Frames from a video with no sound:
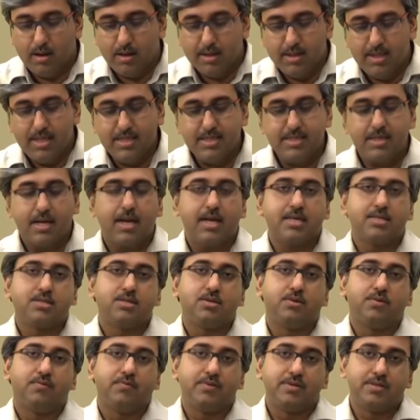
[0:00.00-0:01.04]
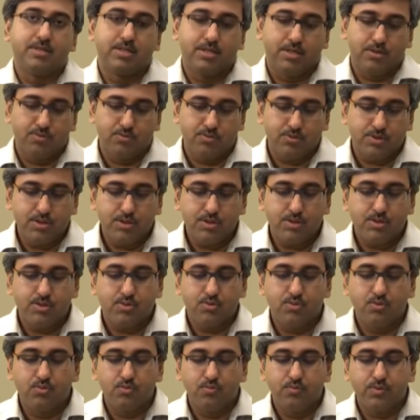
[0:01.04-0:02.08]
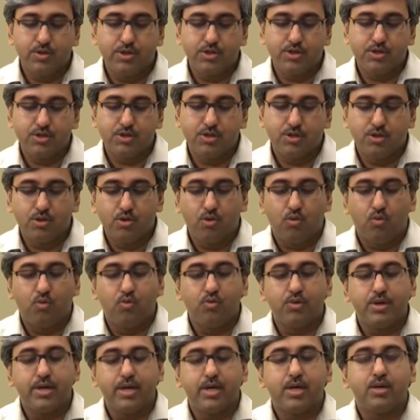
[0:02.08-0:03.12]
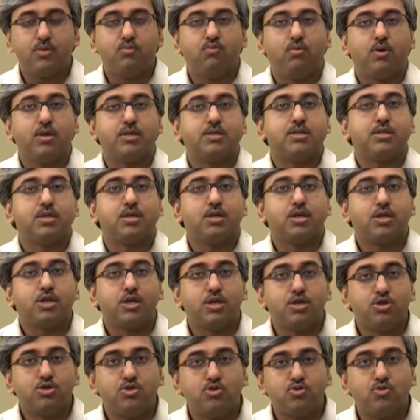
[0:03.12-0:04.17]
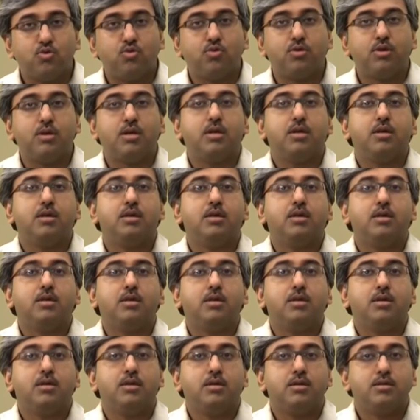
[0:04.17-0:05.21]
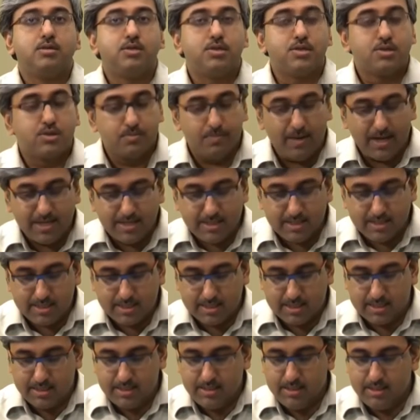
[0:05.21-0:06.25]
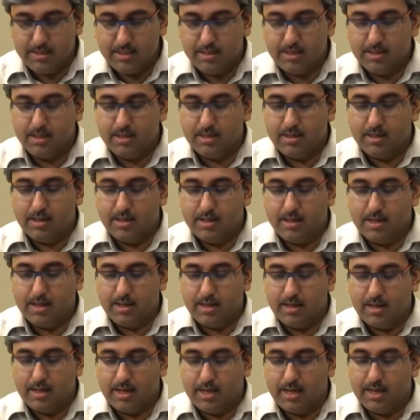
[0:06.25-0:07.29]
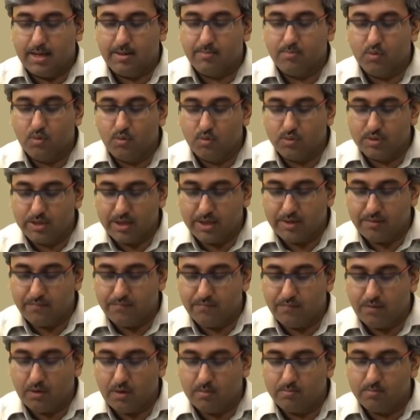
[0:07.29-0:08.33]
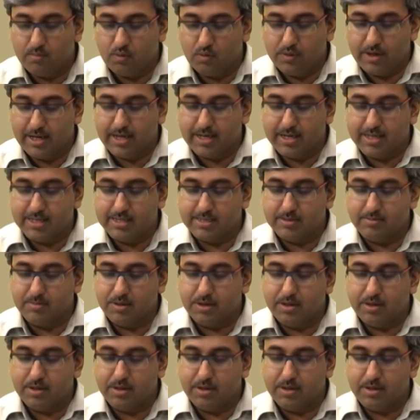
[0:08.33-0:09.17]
This cluster of institutions through which the Orient was controlled systematically, and I'm quoting from Orientalism